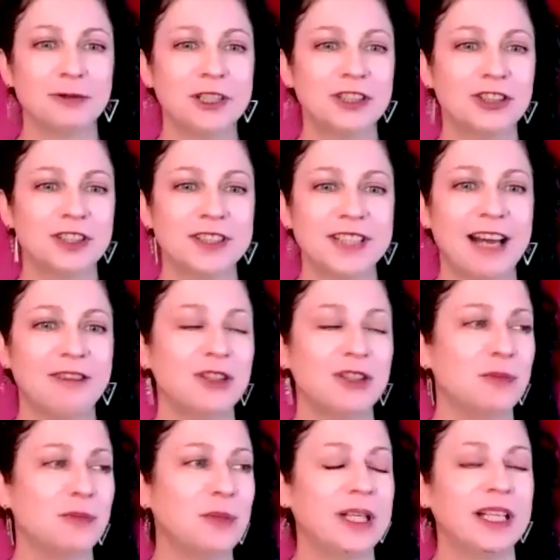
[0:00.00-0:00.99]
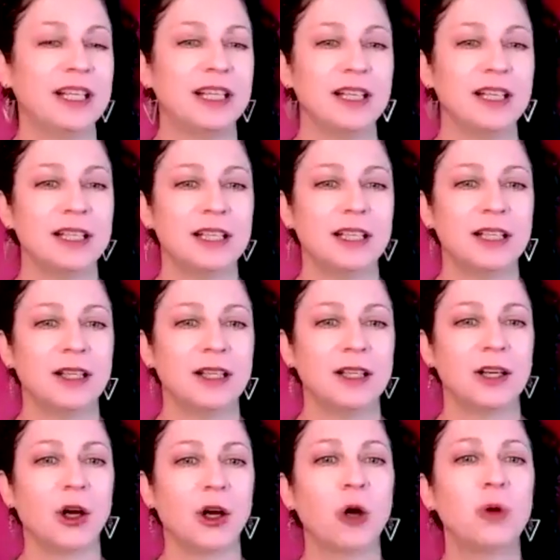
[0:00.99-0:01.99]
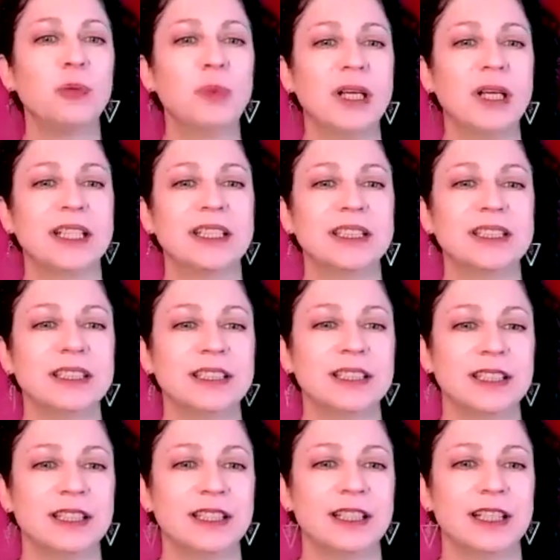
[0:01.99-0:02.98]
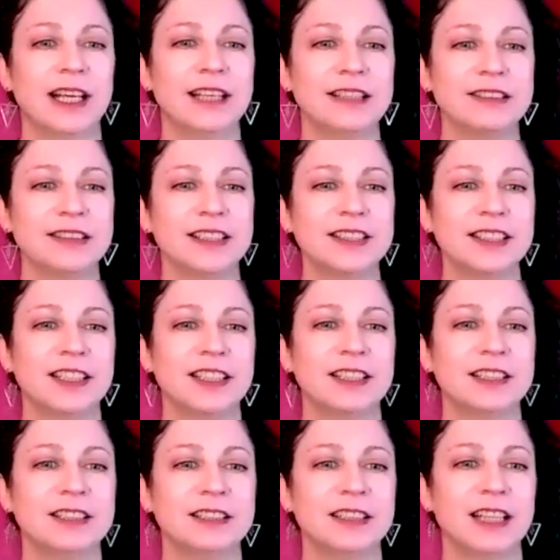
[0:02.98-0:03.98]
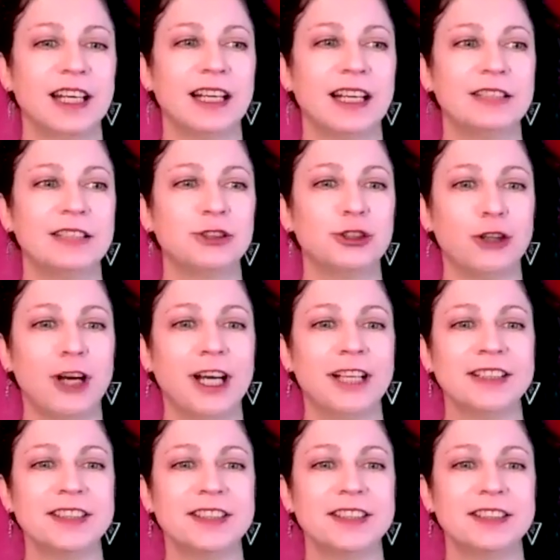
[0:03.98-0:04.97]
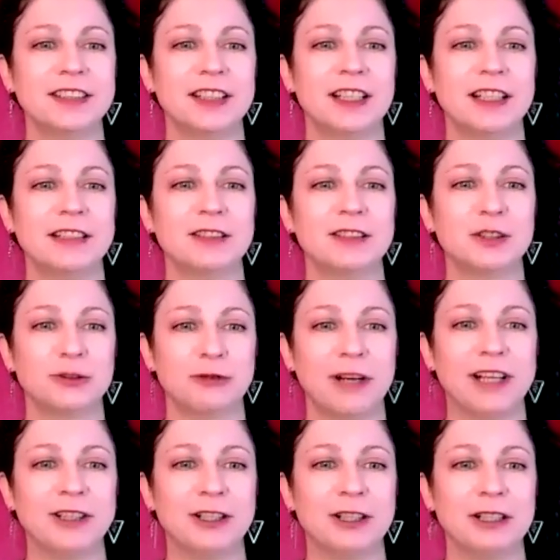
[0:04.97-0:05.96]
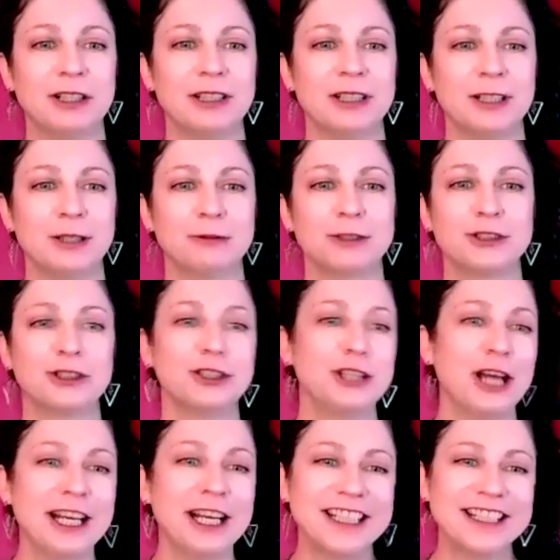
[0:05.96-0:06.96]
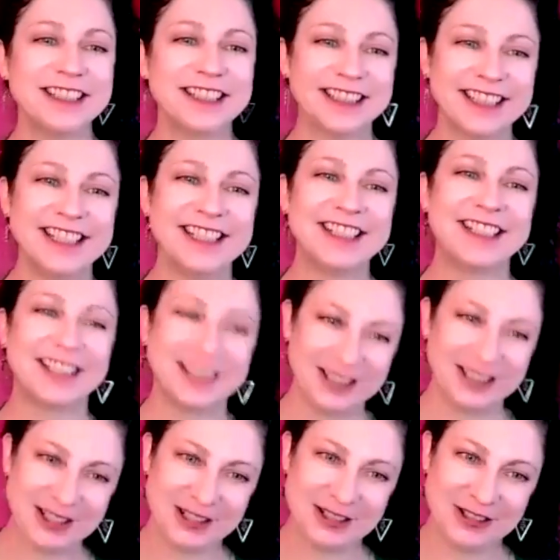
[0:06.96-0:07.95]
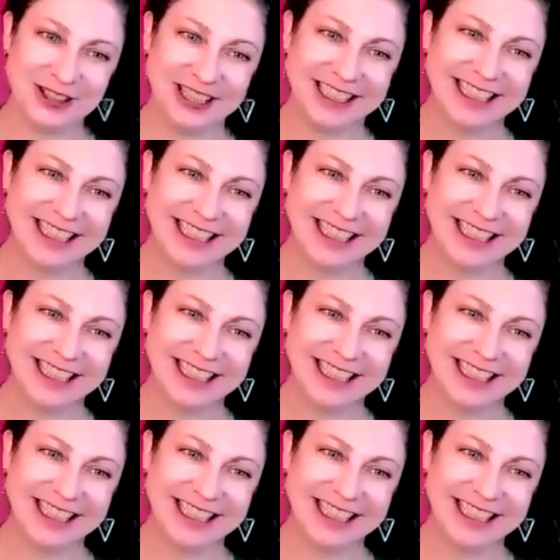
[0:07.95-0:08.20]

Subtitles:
We just have to be open and listen and trust and surrender, which are not easy things to do.